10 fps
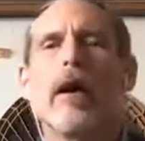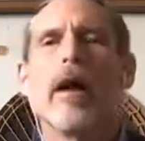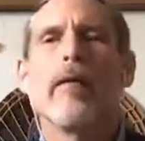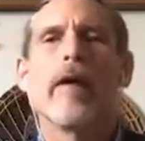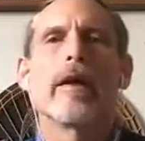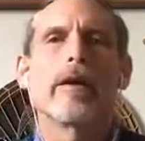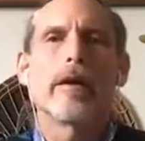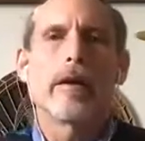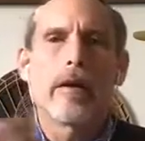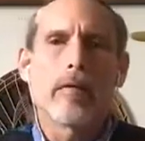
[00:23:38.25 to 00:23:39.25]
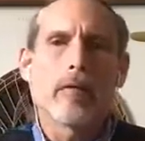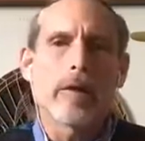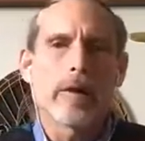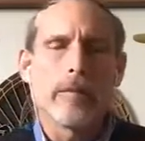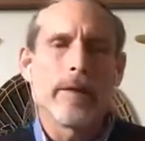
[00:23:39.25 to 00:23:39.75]
and that it
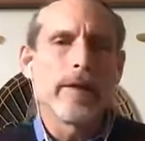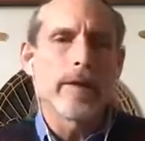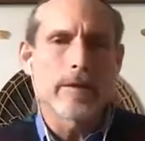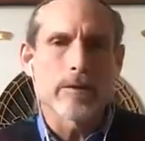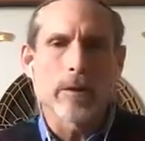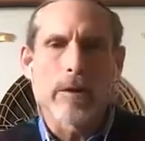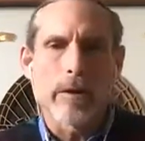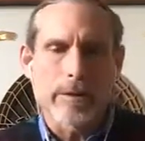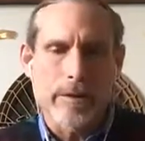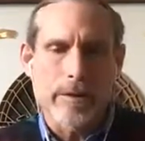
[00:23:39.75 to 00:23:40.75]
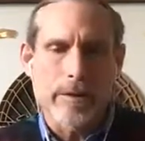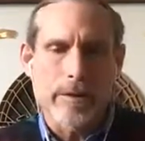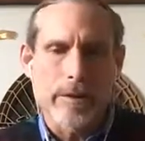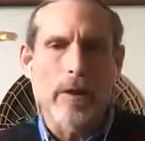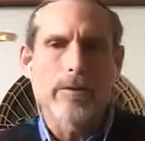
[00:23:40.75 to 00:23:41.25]
really begins with
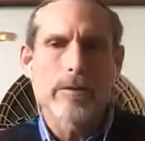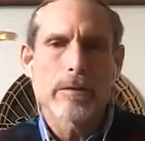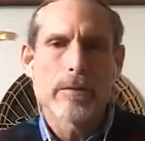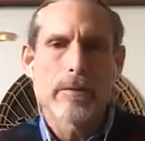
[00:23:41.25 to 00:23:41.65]
ourselves.